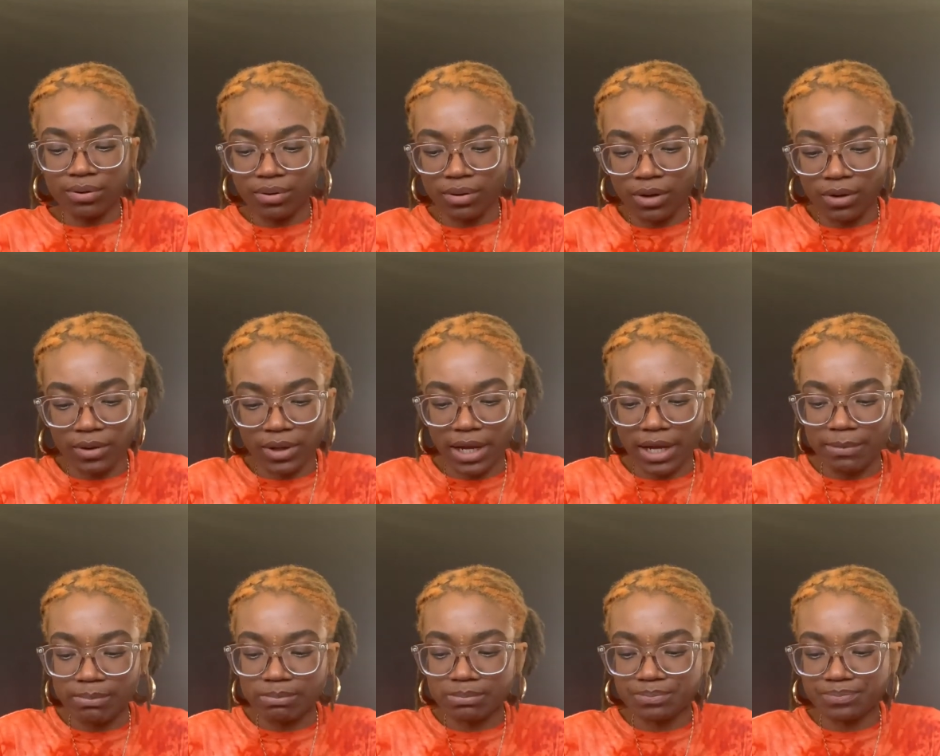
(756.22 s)

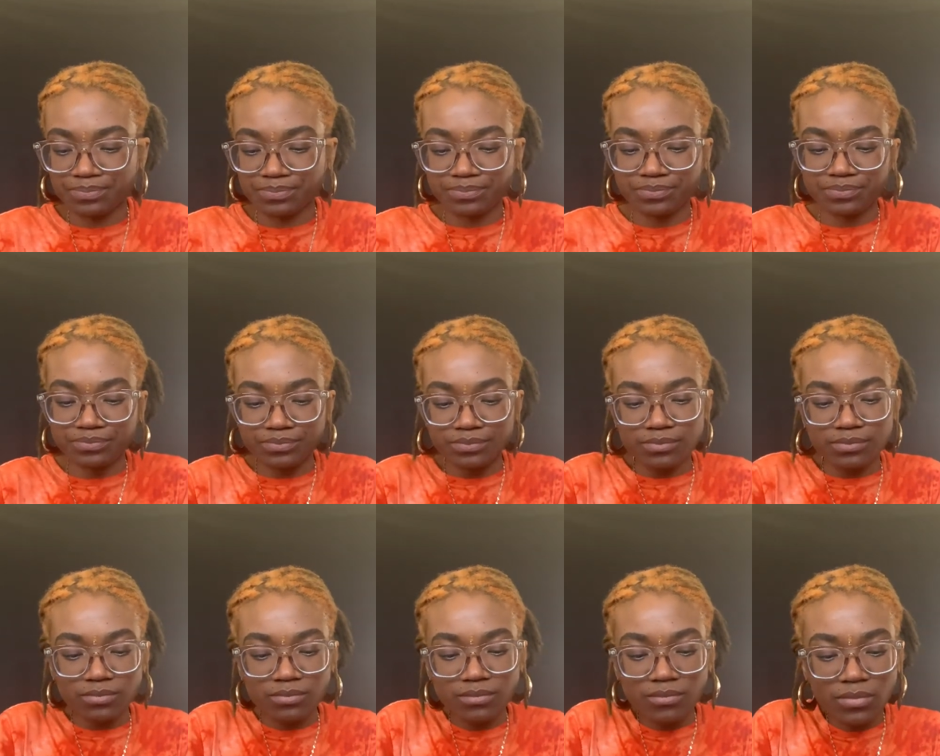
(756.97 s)
Okay.
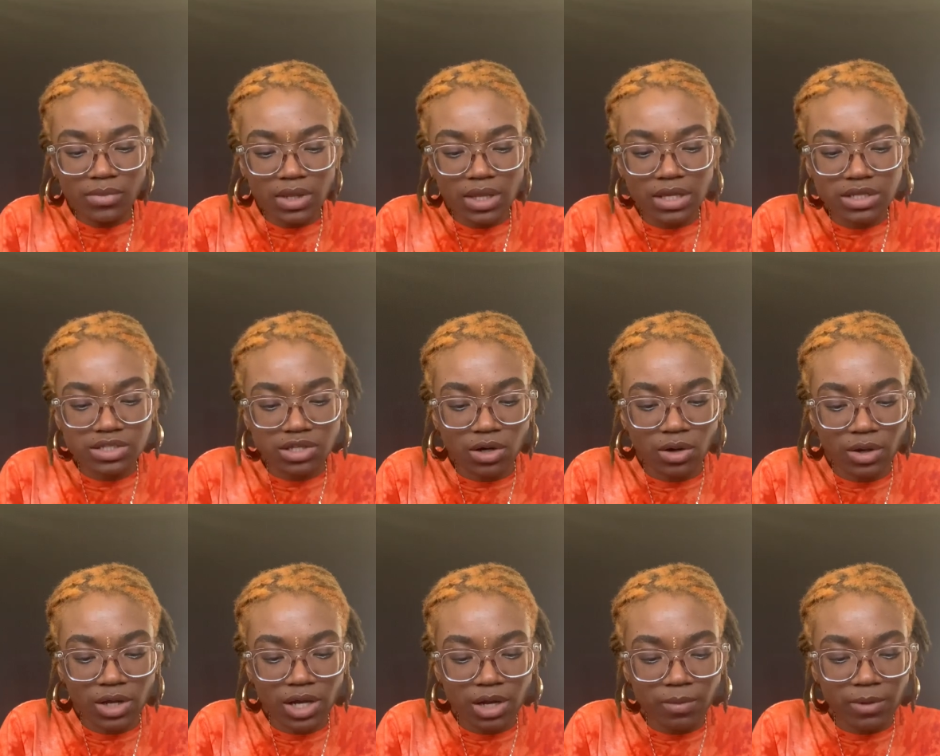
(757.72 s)

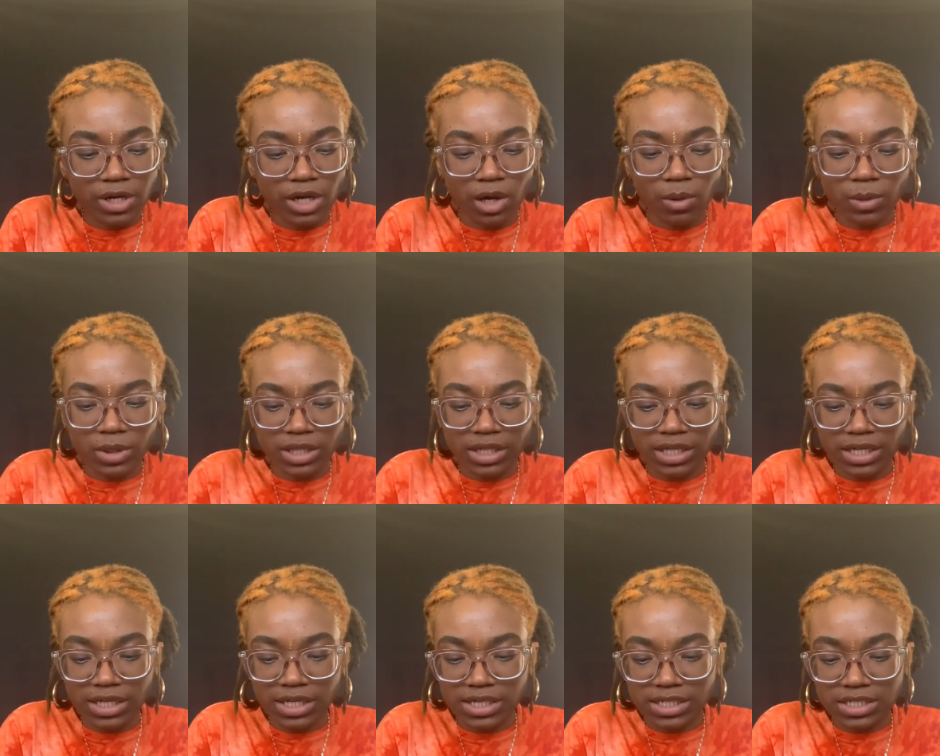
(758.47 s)
So here we go with
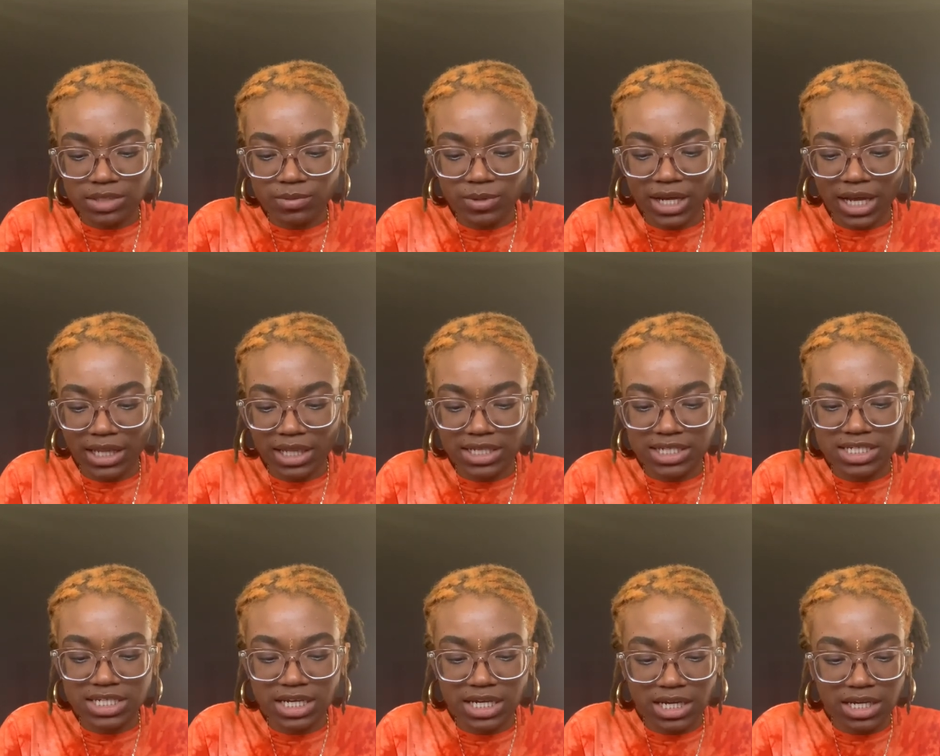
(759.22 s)
this. We got the
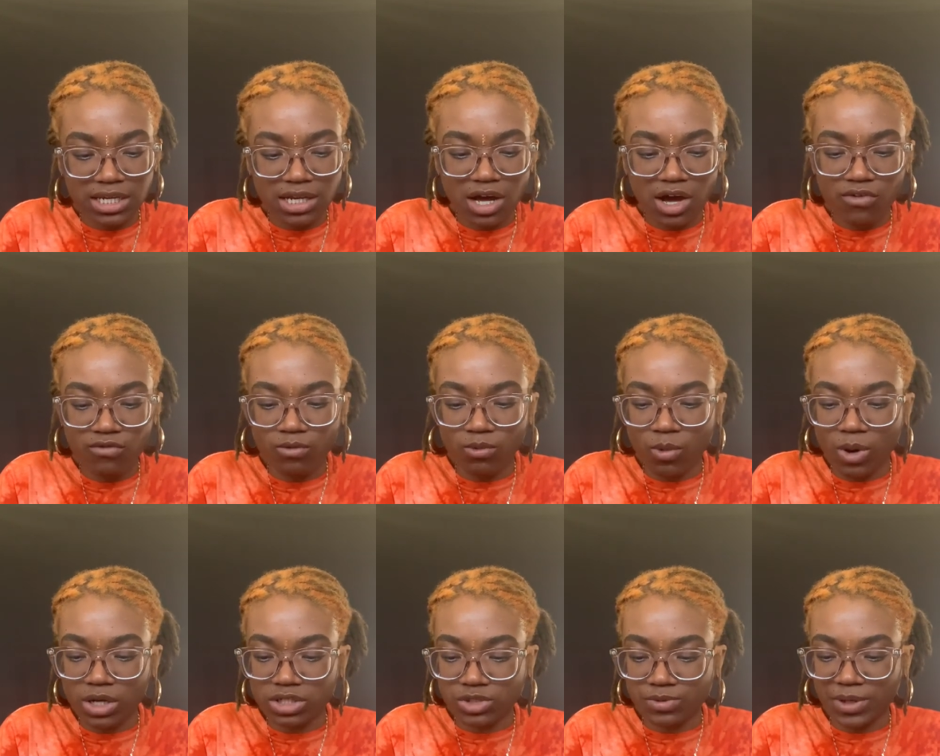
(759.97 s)
10 of
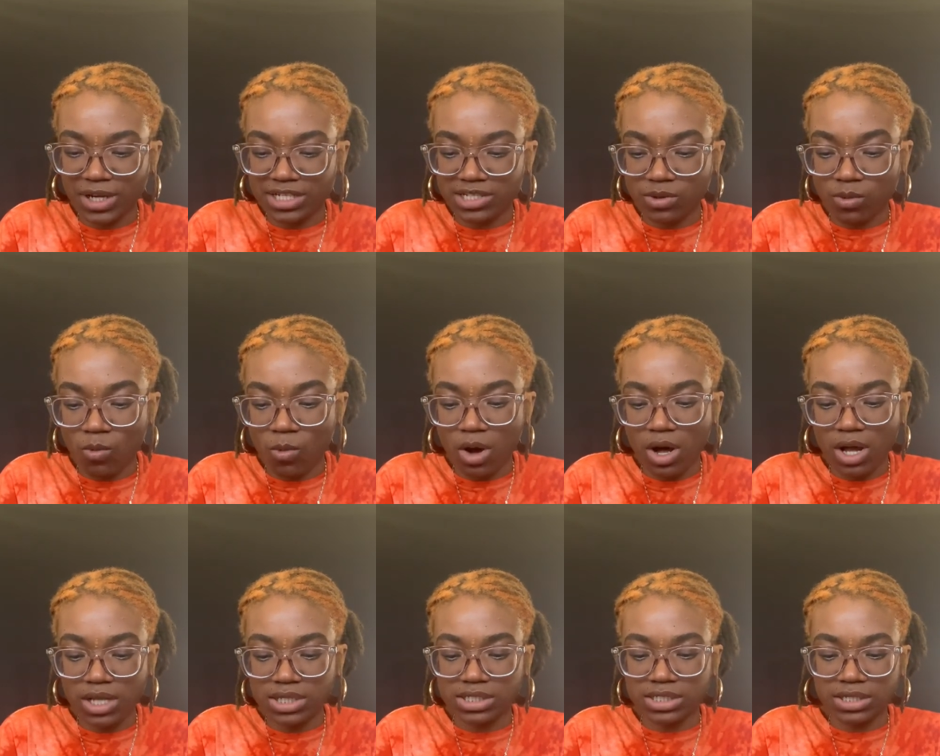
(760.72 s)
Wands. So we got some
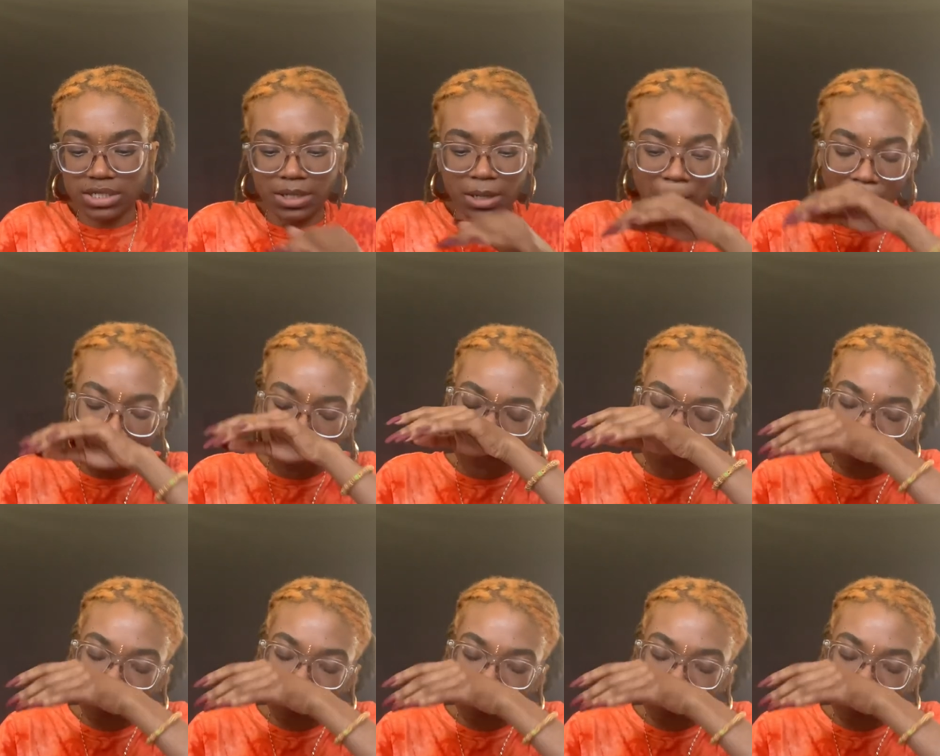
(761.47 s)
Wands in here.